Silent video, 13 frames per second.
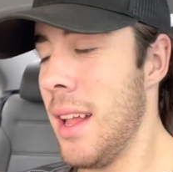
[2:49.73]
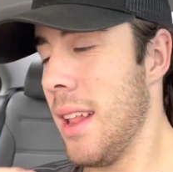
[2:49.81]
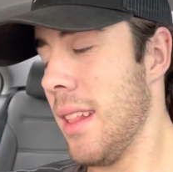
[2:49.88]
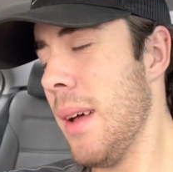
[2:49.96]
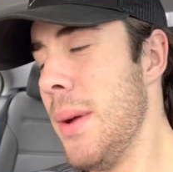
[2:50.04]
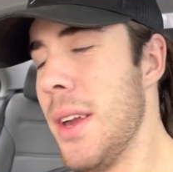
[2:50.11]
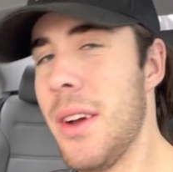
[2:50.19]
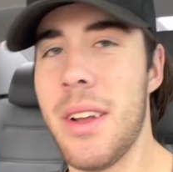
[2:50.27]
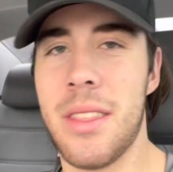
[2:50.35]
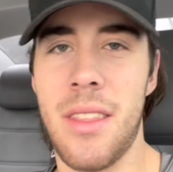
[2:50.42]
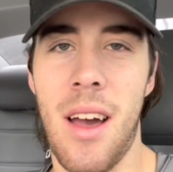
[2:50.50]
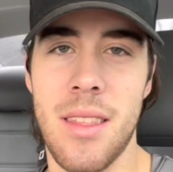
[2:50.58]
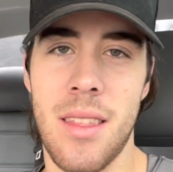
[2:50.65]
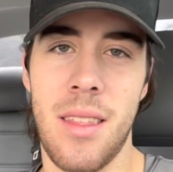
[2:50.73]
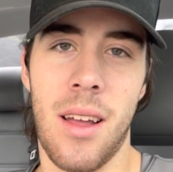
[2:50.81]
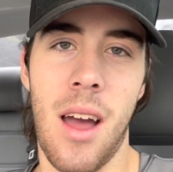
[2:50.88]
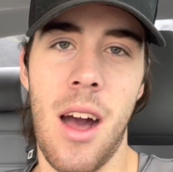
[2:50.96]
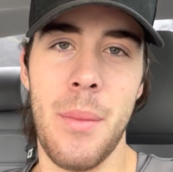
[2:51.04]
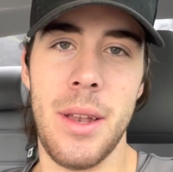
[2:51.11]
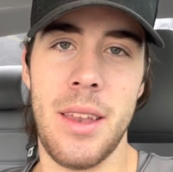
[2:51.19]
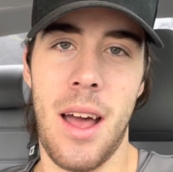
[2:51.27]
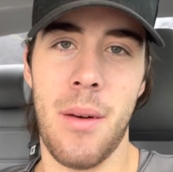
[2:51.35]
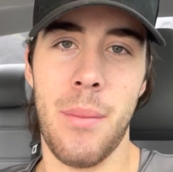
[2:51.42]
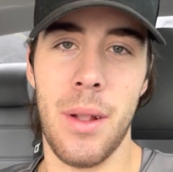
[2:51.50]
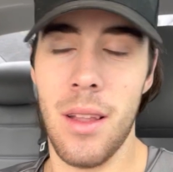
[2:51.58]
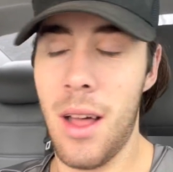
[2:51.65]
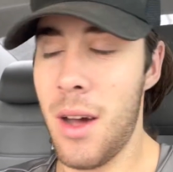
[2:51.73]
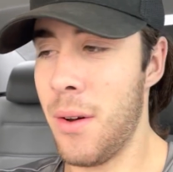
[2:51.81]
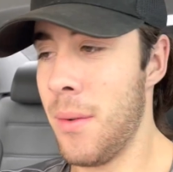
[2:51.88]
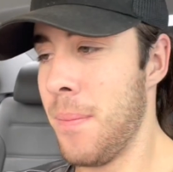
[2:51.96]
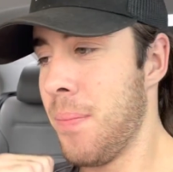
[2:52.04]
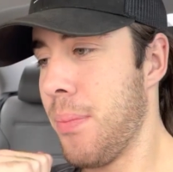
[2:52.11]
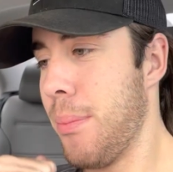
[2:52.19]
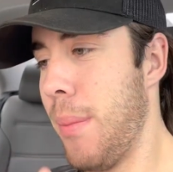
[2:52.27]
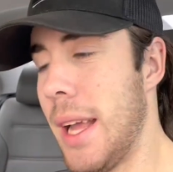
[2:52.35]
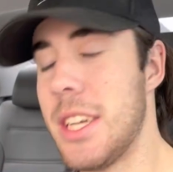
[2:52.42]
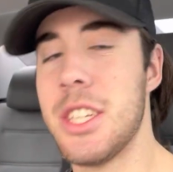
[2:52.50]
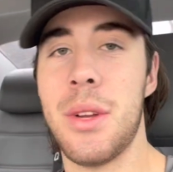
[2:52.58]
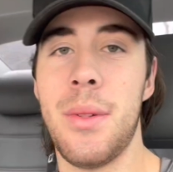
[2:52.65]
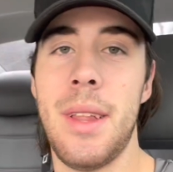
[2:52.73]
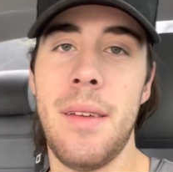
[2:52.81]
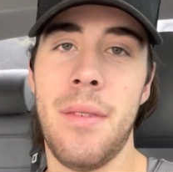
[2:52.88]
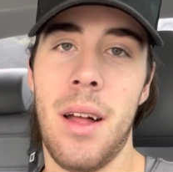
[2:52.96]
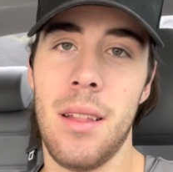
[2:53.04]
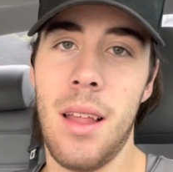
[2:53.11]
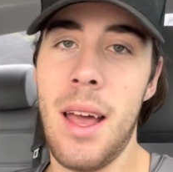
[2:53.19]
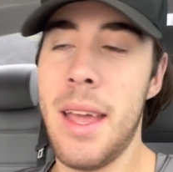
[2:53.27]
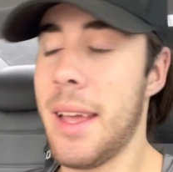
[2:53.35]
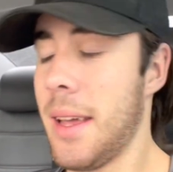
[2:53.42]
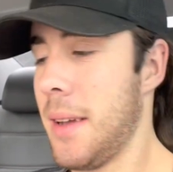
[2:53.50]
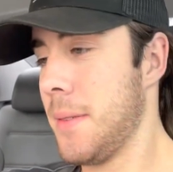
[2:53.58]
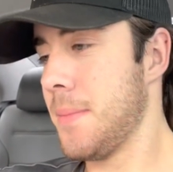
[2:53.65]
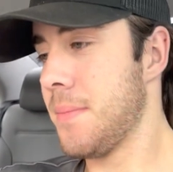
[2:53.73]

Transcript: Let me know your thoughts in the comment down below. Make sure you leave a like.